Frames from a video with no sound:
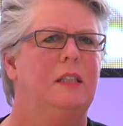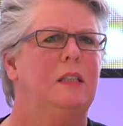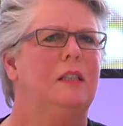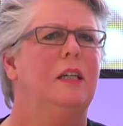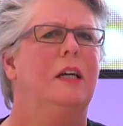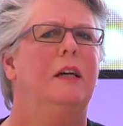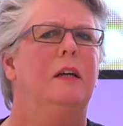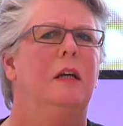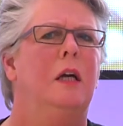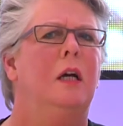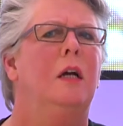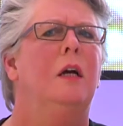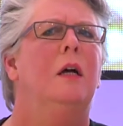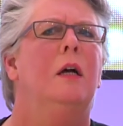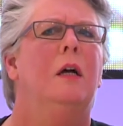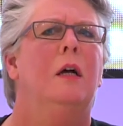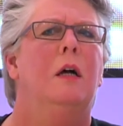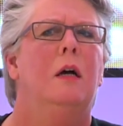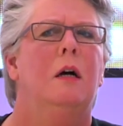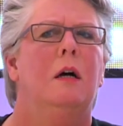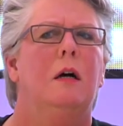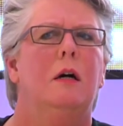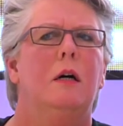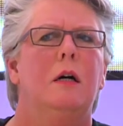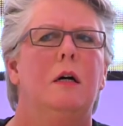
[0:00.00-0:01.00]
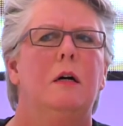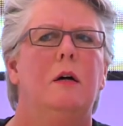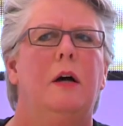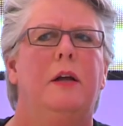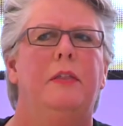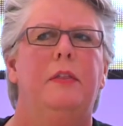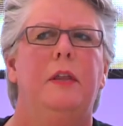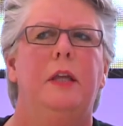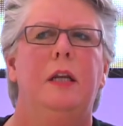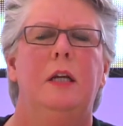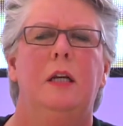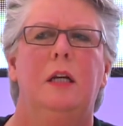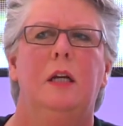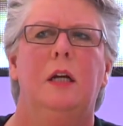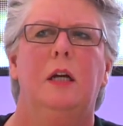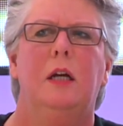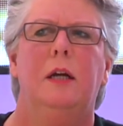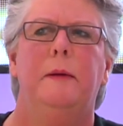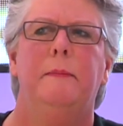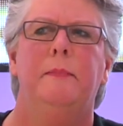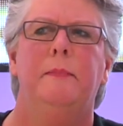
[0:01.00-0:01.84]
You say, "Oh, I think